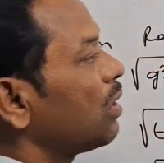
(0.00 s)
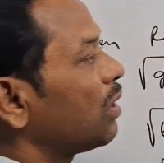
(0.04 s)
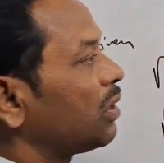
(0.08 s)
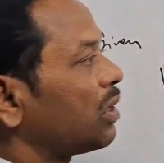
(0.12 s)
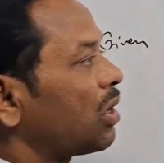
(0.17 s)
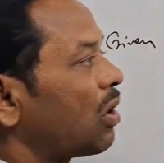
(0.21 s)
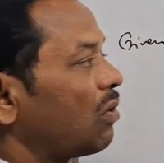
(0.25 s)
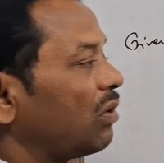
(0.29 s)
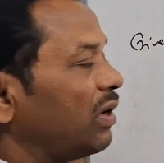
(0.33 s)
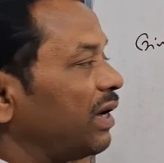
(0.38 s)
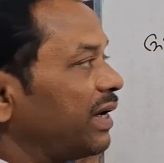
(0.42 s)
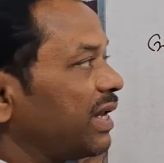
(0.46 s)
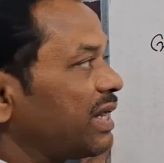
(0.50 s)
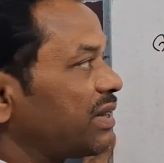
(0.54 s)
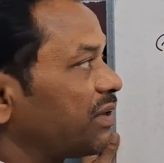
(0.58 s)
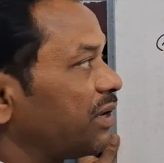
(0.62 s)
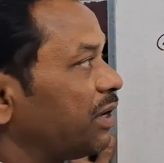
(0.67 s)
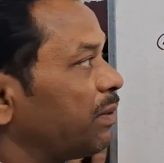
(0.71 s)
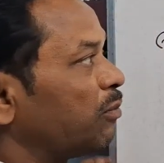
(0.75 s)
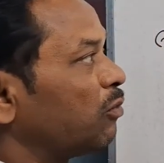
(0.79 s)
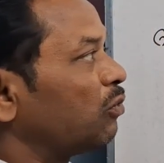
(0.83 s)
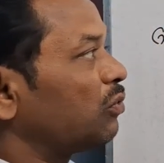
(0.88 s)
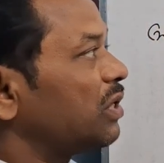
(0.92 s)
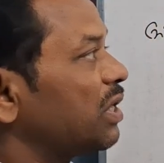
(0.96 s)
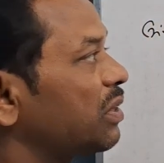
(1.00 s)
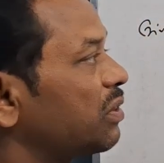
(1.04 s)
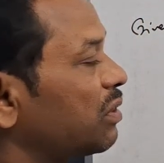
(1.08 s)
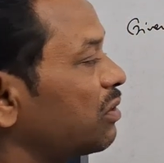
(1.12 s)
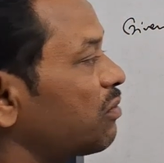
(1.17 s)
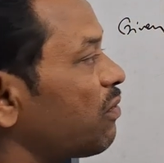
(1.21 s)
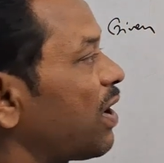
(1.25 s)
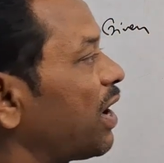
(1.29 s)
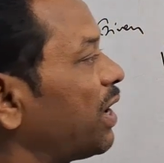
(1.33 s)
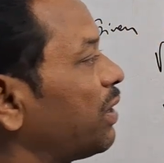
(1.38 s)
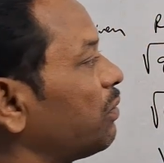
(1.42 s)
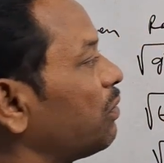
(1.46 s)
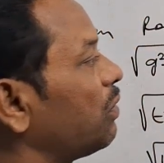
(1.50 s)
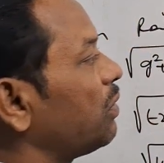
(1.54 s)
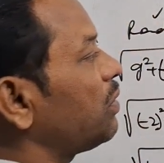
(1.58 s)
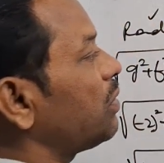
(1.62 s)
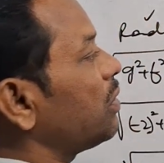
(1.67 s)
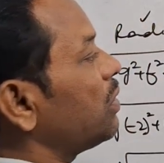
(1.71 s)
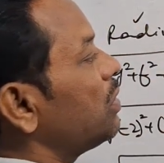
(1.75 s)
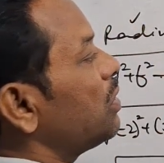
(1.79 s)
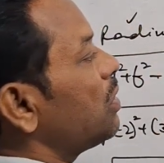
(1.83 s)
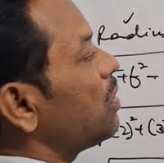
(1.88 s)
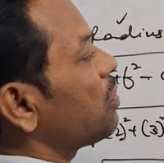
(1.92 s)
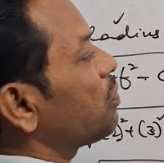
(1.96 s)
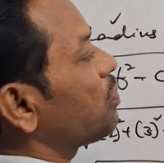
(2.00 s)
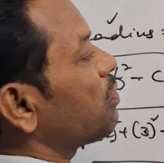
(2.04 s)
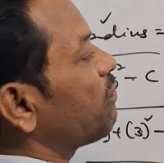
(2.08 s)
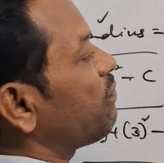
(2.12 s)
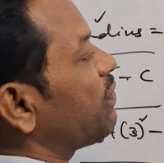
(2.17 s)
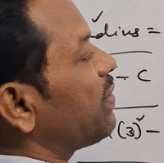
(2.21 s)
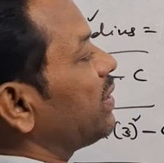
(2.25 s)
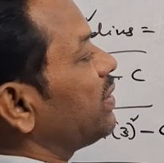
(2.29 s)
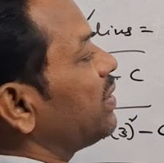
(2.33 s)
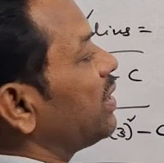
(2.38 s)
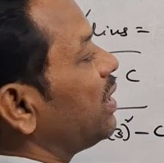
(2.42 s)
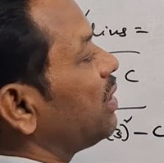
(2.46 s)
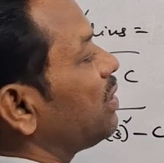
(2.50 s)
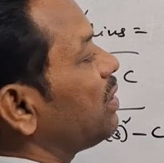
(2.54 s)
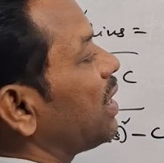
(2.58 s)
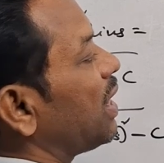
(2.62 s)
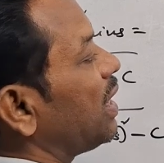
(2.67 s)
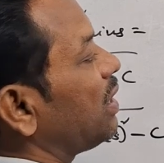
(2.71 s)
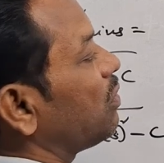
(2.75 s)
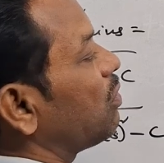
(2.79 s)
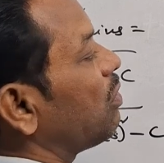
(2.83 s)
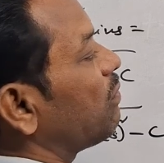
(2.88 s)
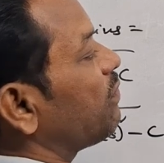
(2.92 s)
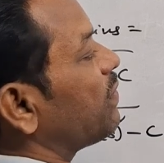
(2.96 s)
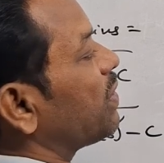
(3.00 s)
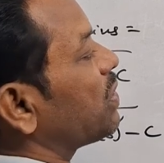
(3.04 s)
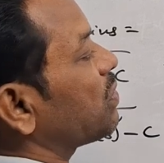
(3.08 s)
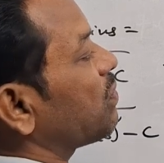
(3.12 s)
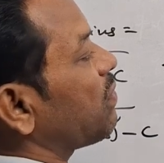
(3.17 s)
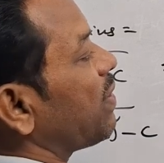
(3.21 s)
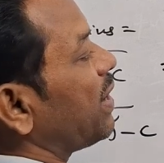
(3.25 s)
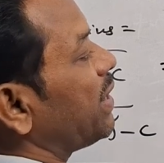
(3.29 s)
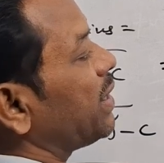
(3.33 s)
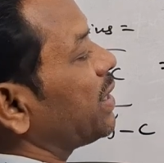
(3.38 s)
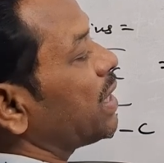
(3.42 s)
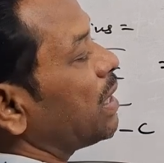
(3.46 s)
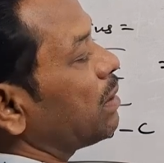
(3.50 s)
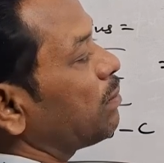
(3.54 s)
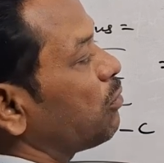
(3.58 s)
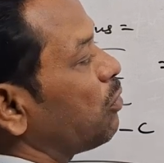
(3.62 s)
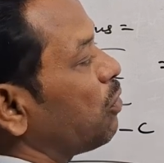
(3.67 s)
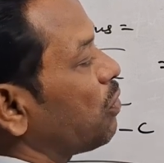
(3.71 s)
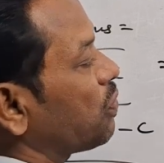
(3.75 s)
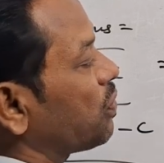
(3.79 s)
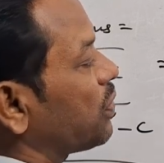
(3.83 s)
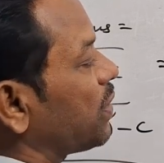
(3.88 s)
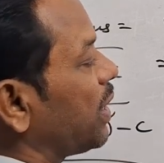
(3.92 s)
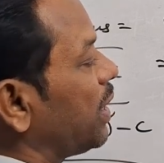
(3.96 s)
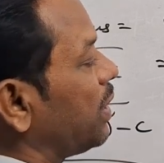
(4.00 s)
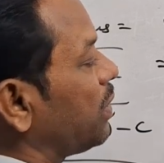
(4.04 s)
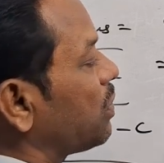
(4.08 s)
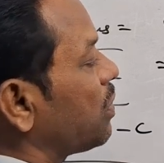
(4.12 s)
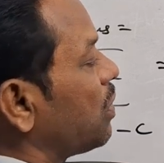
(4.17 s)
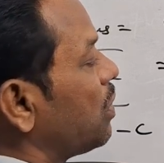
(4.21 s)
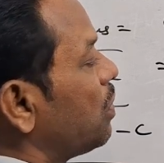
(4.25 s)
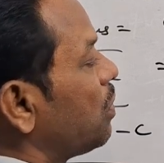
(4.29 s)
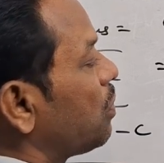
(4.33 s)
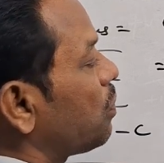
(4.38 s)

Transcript: Now let us remove the square root. So for that I'll go for squaring on both sides.